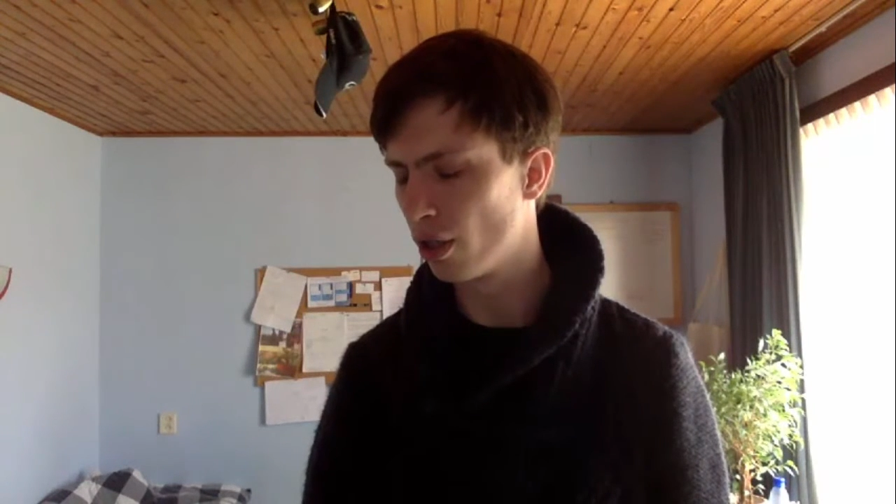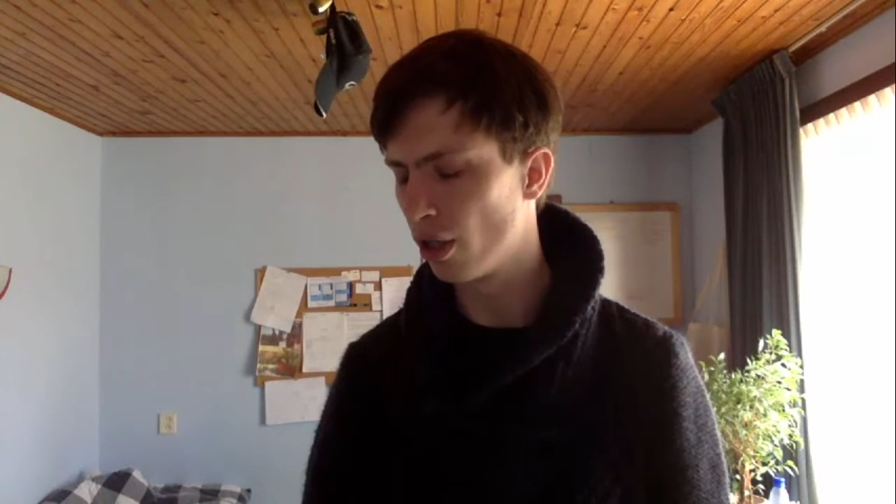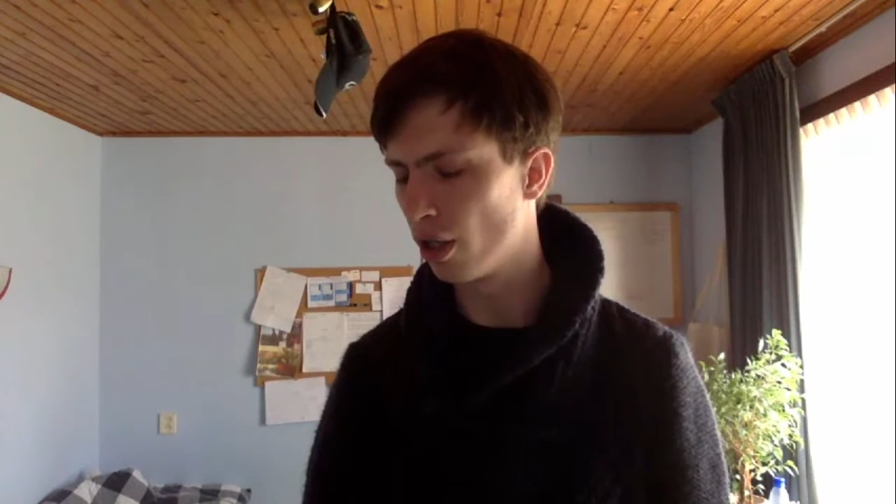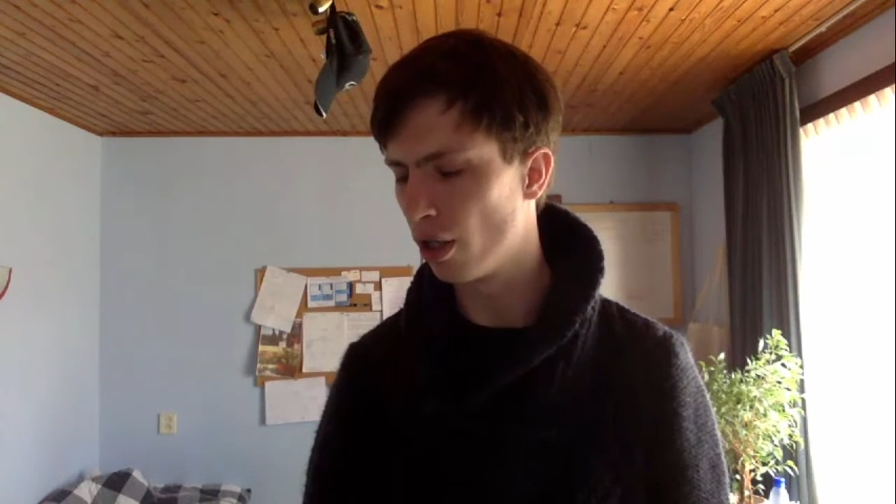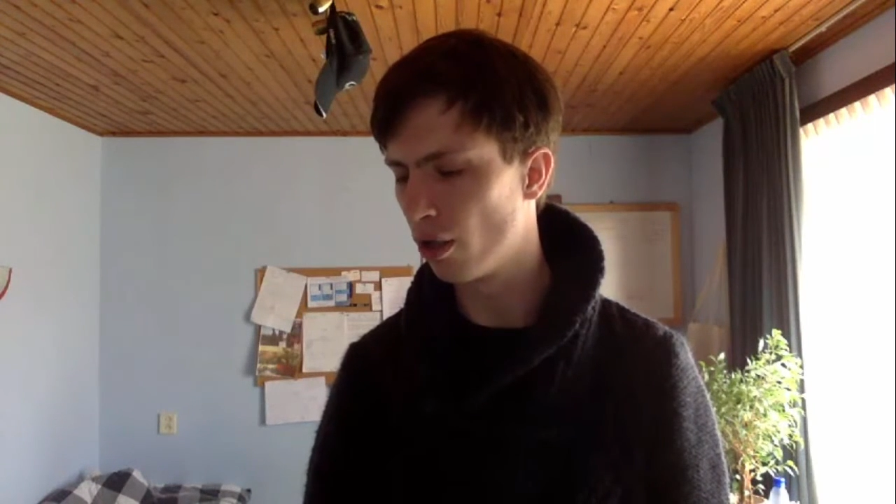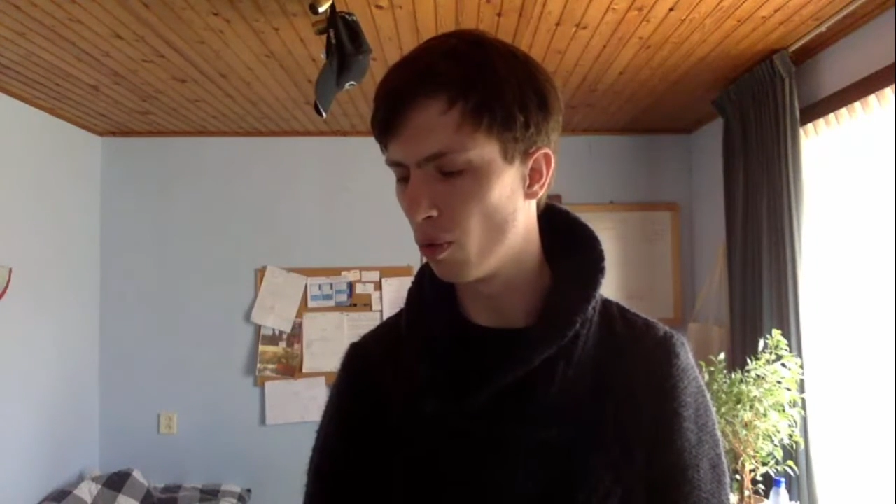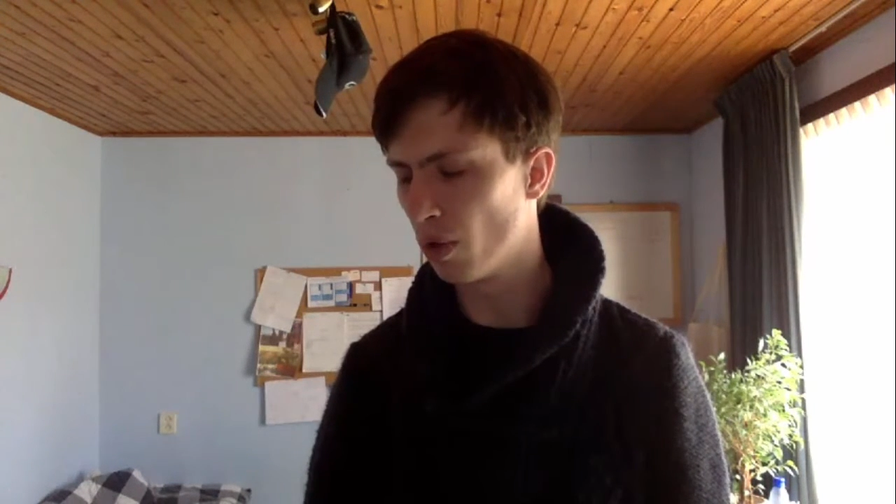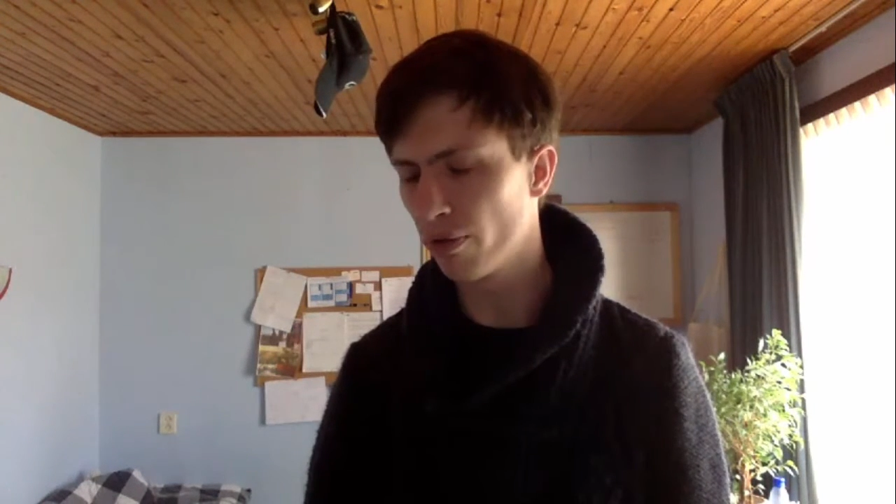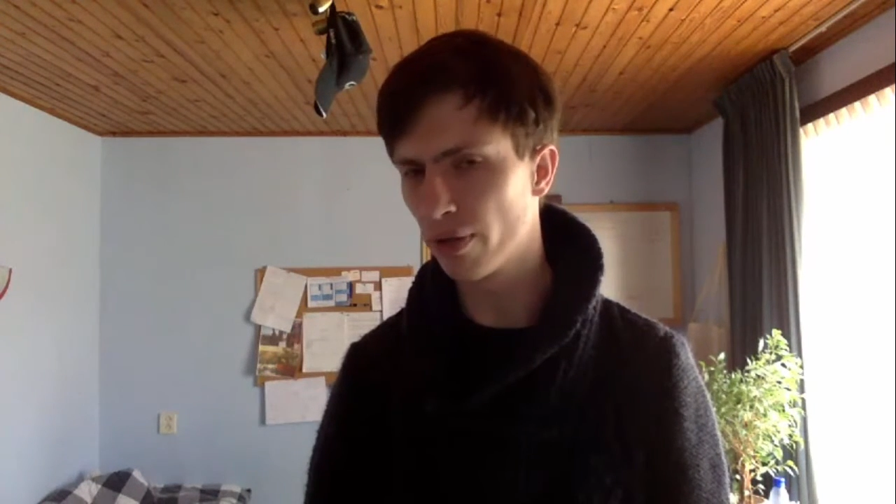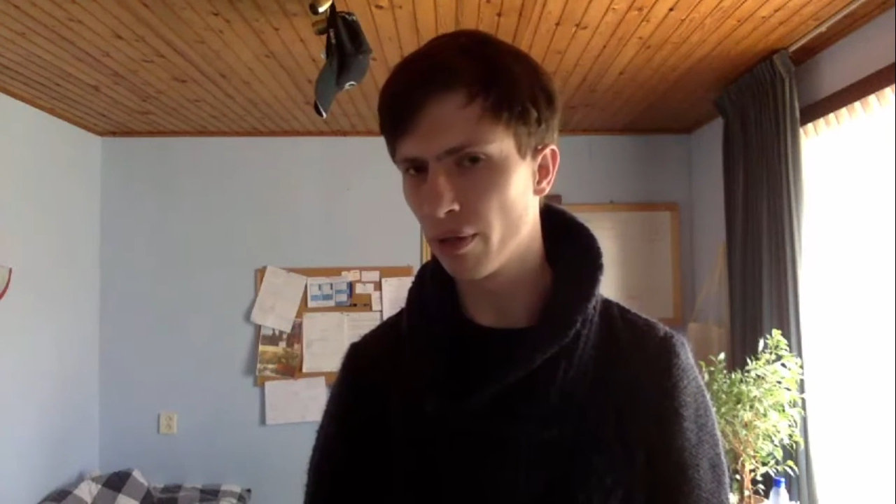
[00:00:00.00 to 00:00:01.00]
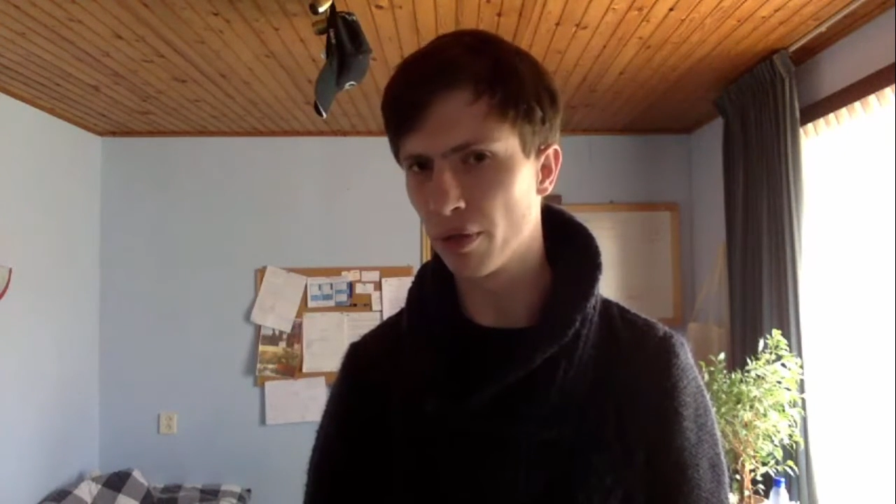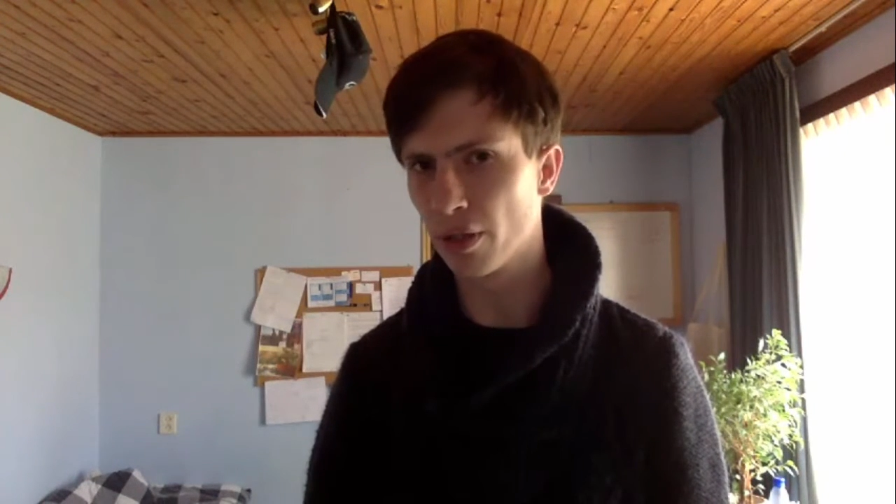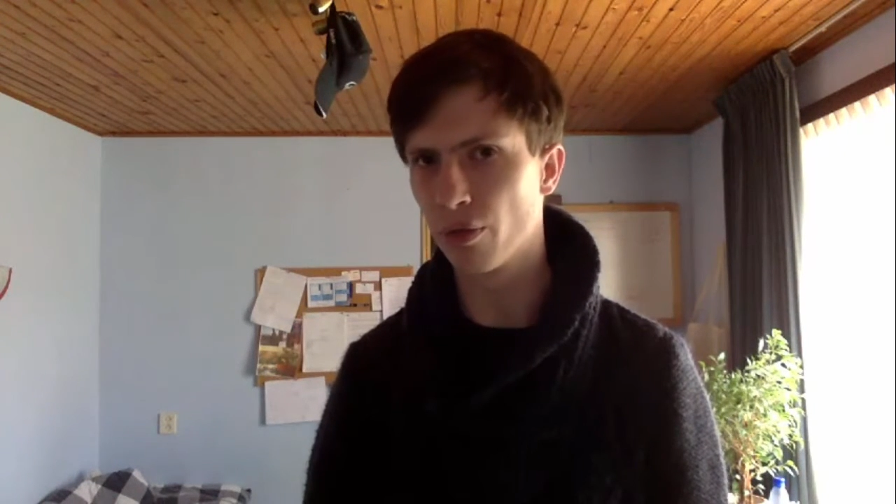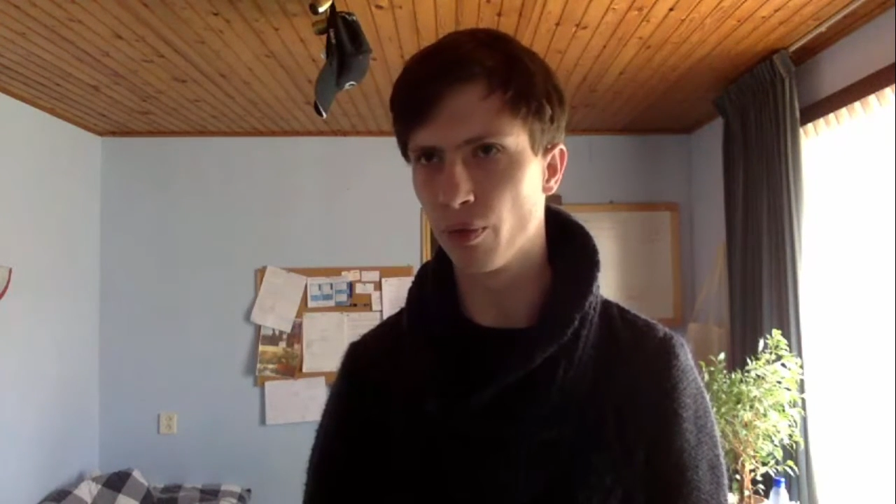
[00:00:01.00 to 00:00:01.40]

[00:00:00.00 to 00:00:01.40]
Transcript: one of them that